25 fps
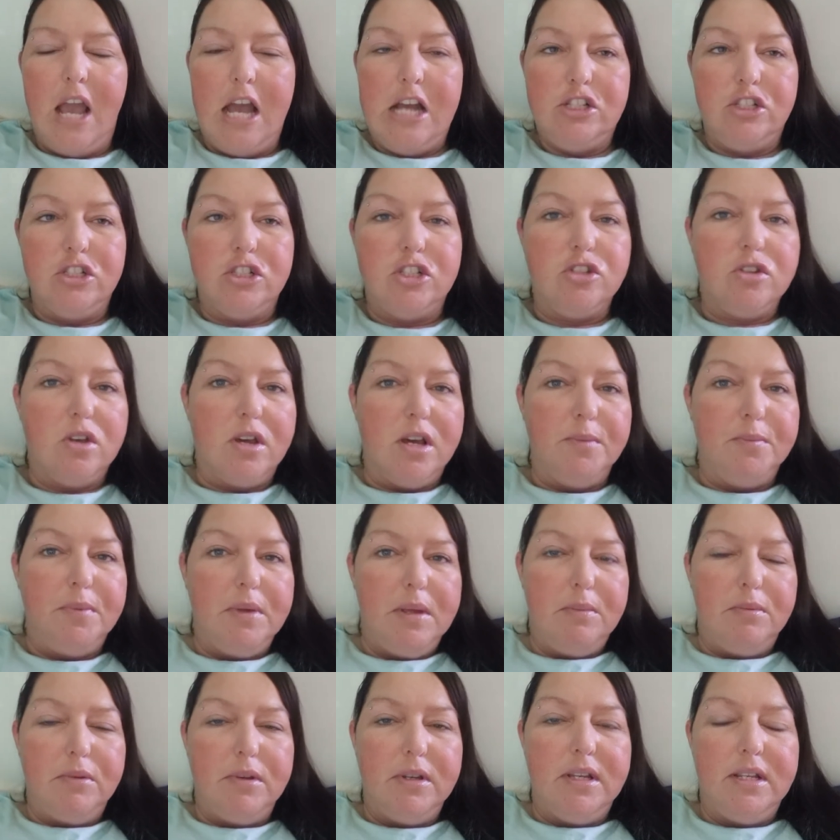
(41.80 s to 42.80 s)
I just thought I'd
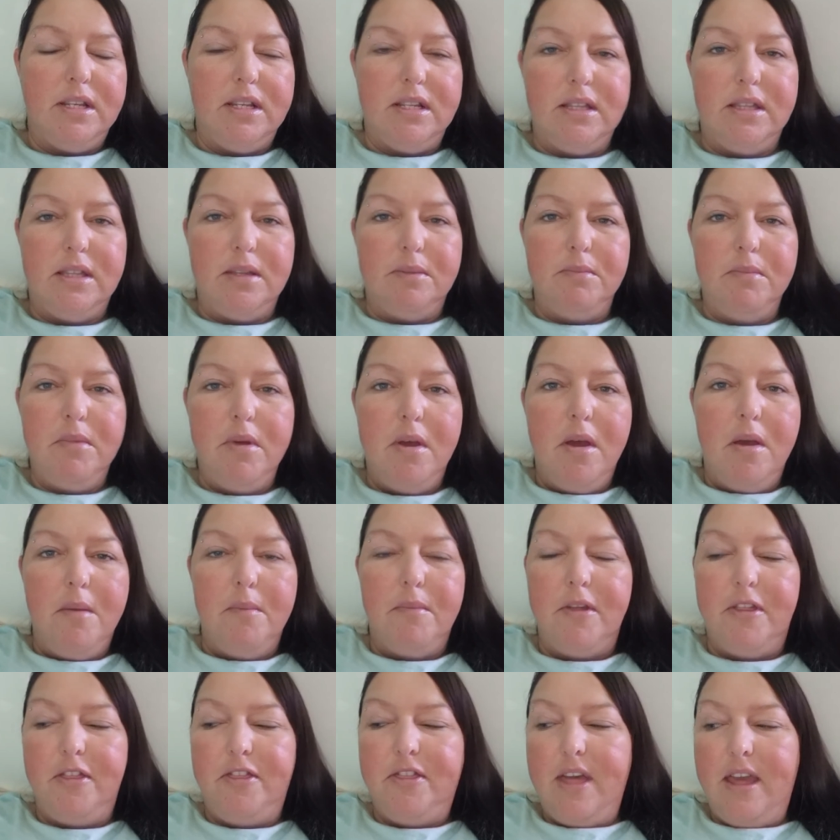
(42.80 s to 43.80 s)
be able to read them.
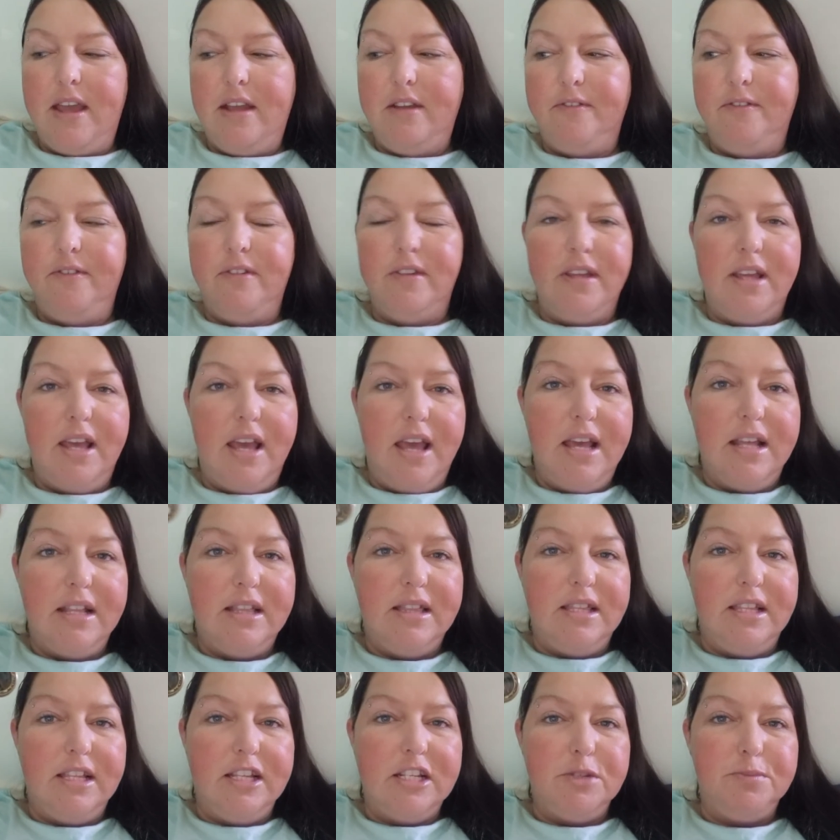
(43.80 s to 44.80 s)
But thankfully, I
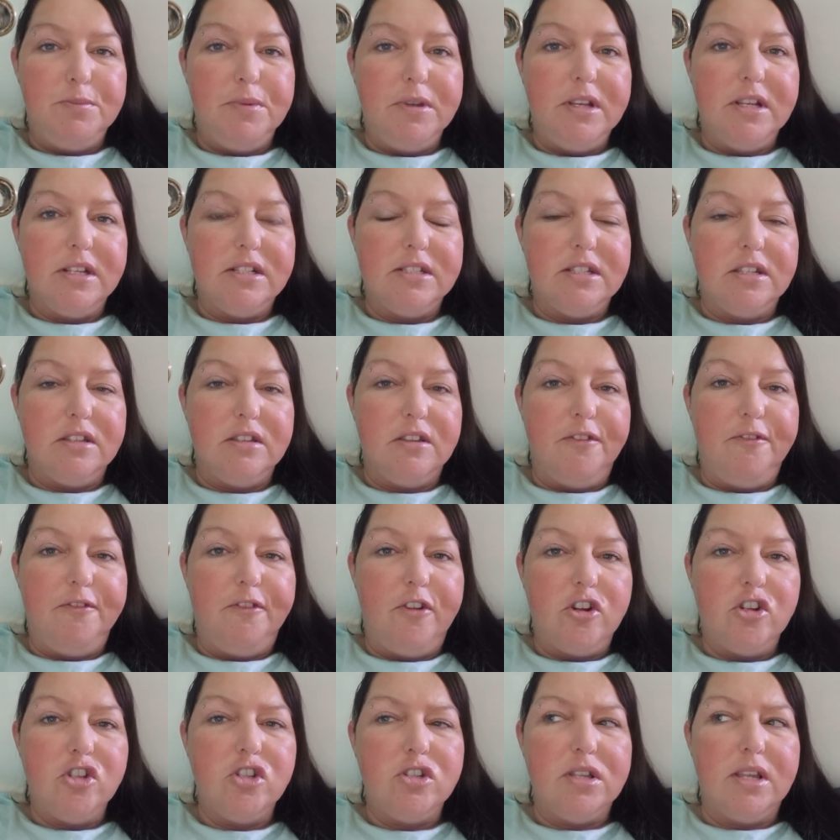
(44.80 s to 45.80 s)
had these because the
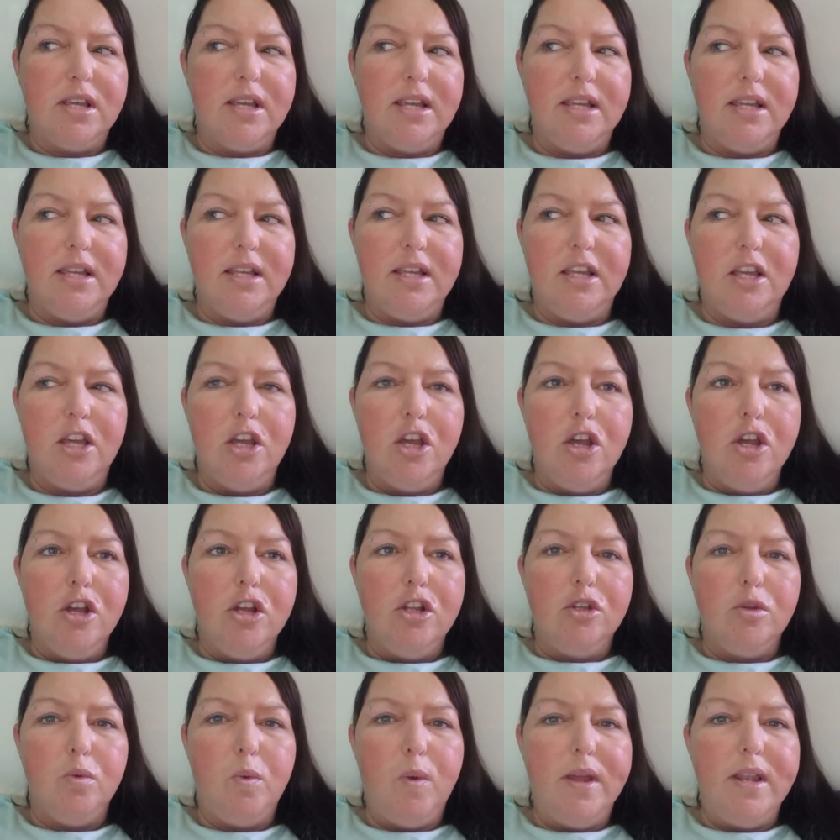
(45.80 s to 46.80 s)
first like
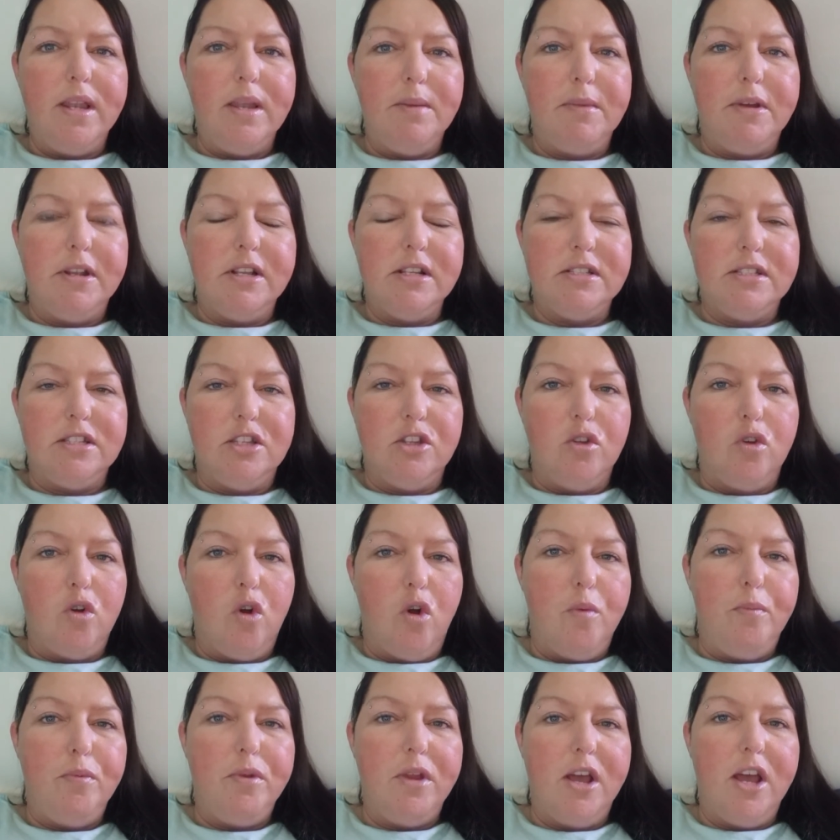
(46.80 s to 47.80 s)
20 minutes of the
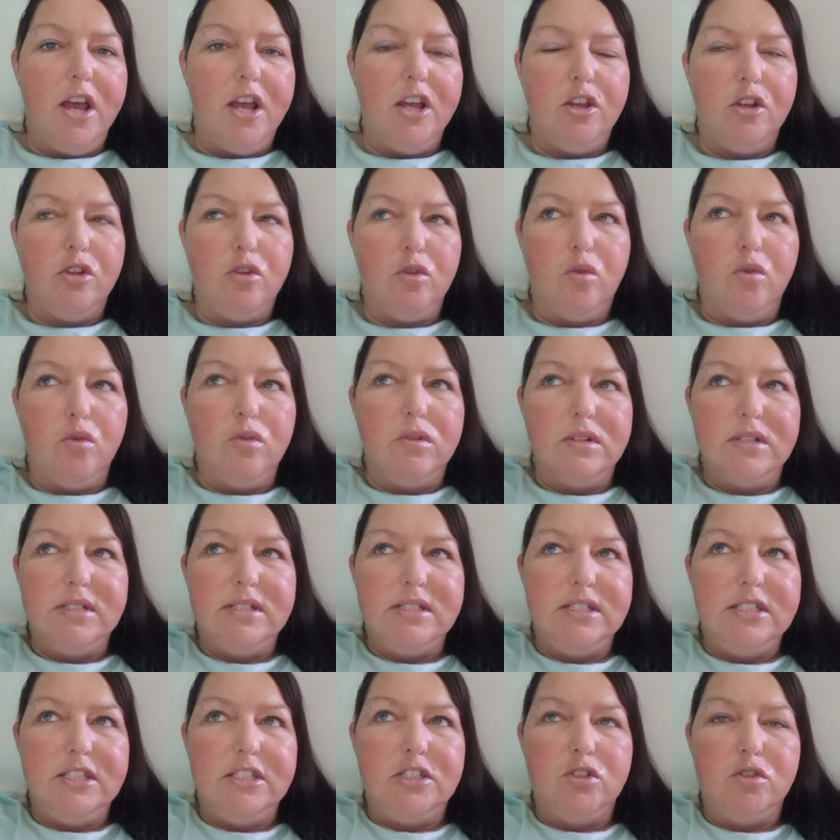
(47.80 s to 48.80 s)
opera, I could only
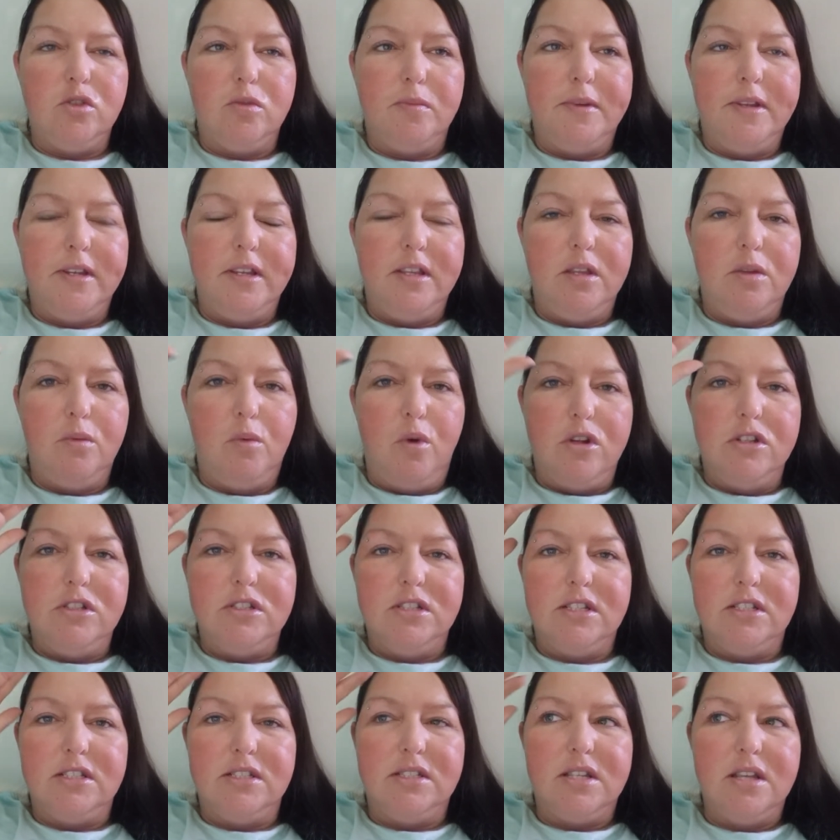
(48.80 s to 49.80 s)
see so many of the
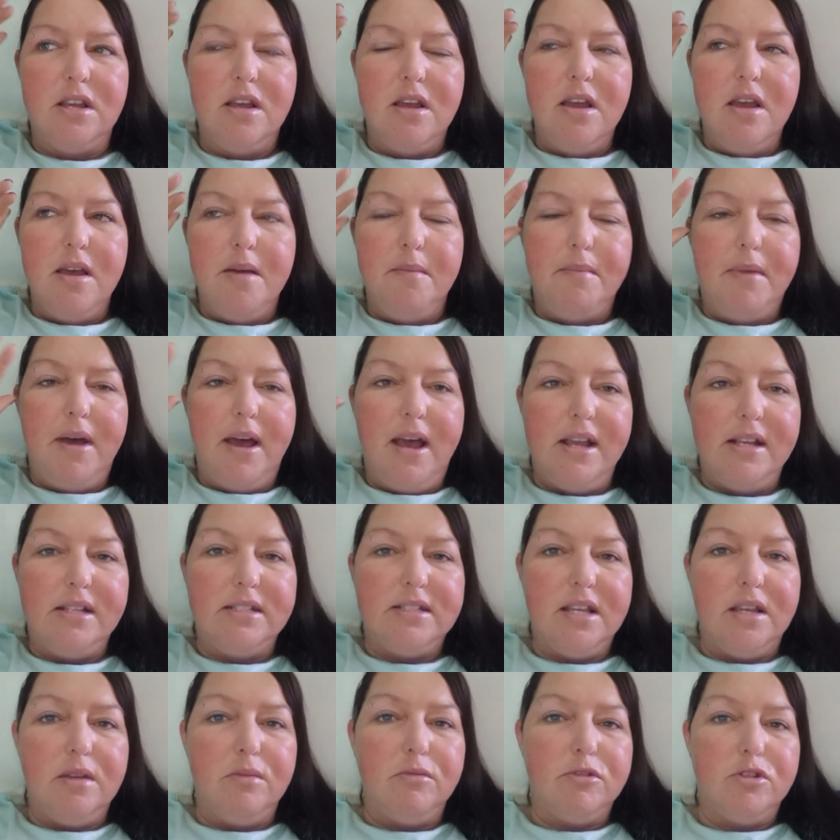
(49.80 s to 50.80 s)
words because my
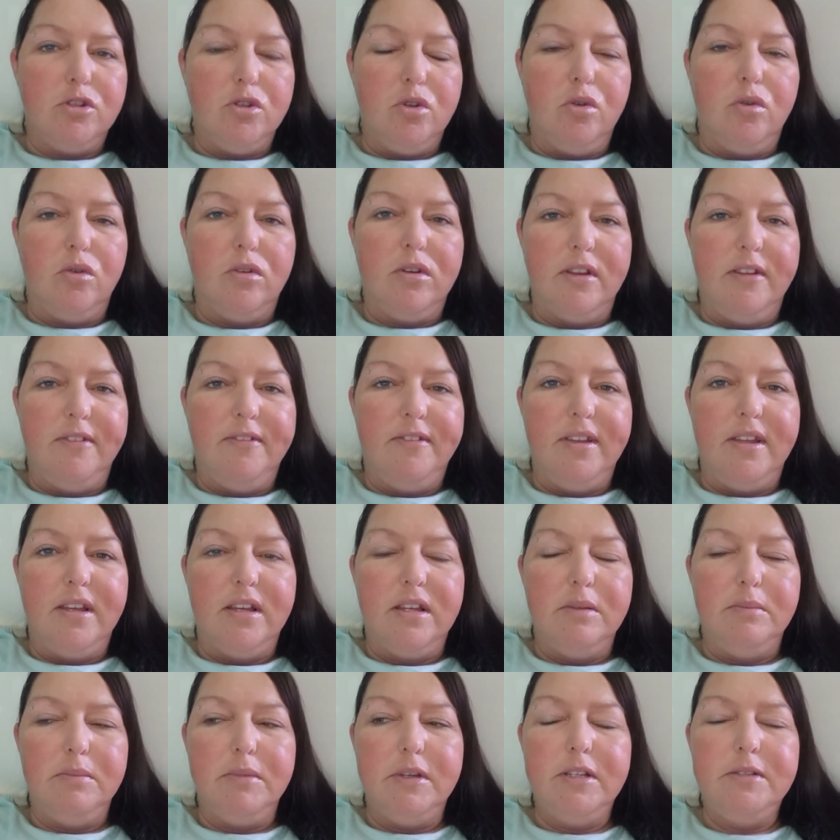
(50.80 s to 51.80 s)
eyesight was totally
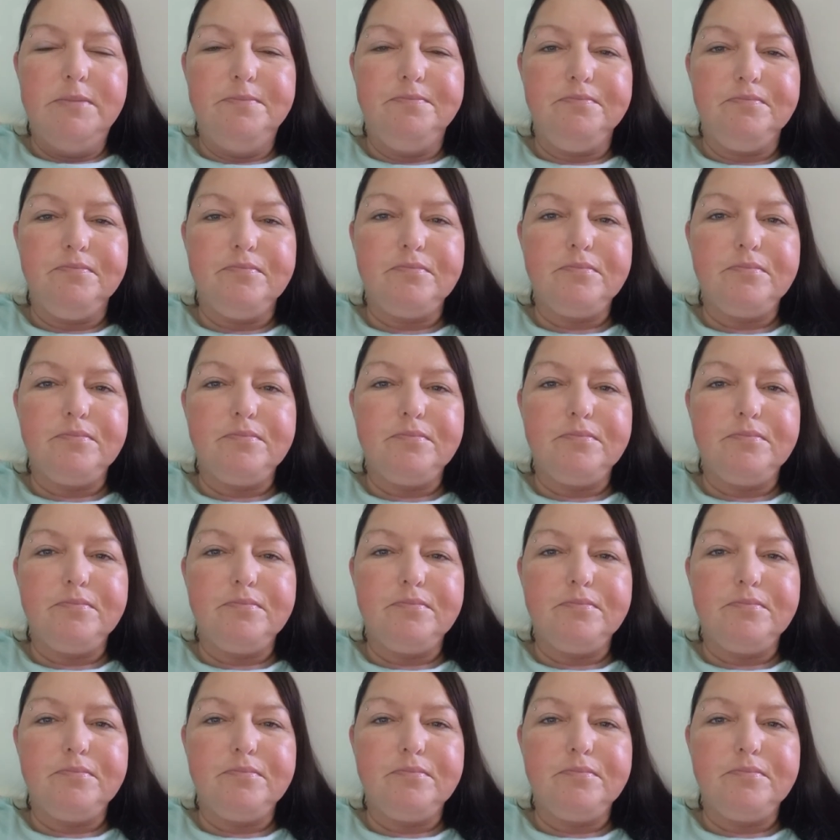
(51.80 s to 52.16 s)
failing me.